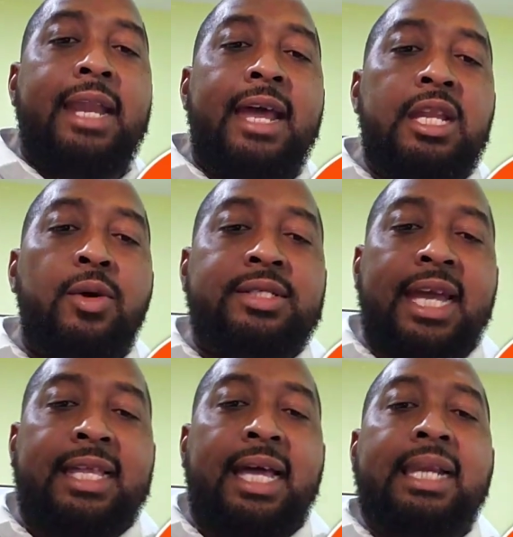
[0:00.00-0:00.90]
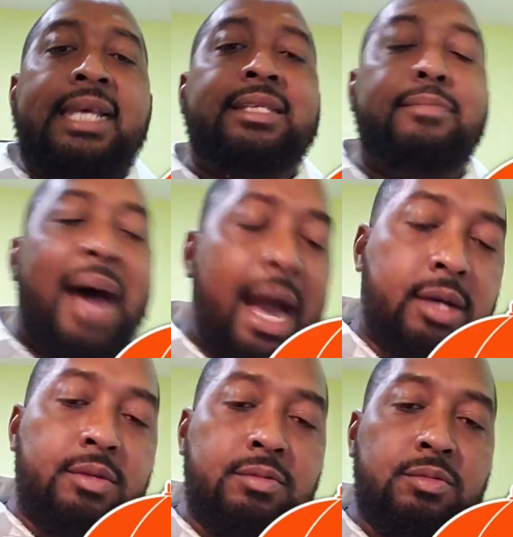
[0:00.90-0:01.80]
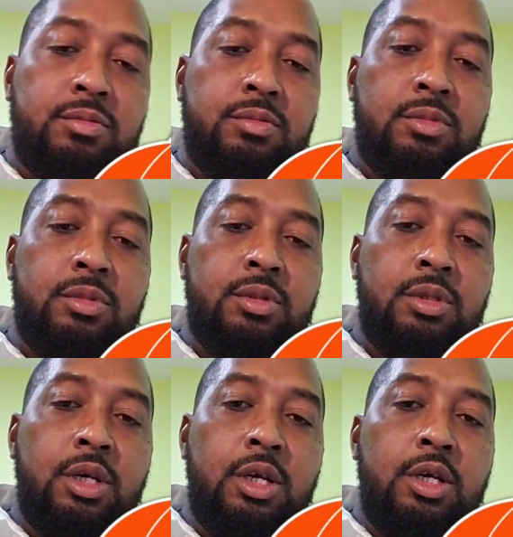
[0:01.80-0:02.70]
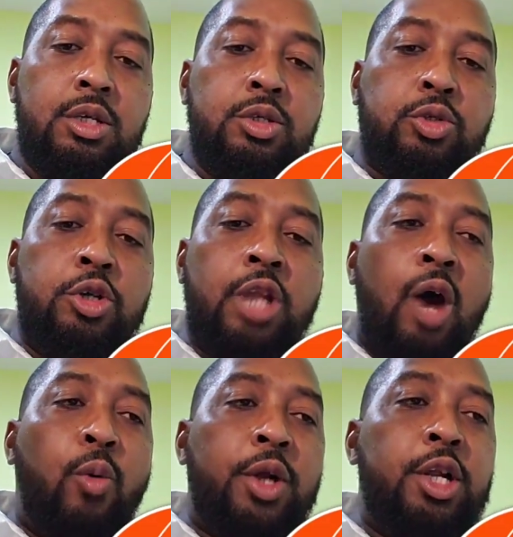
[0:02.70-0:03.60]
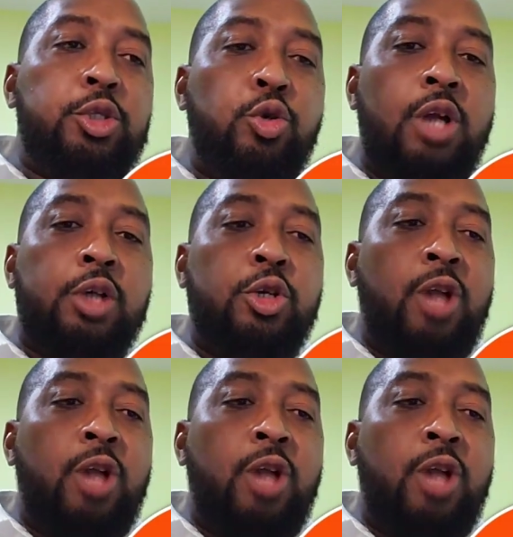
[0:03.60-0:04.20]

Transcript: And then they will take it and lease it back. So now what they'll do now,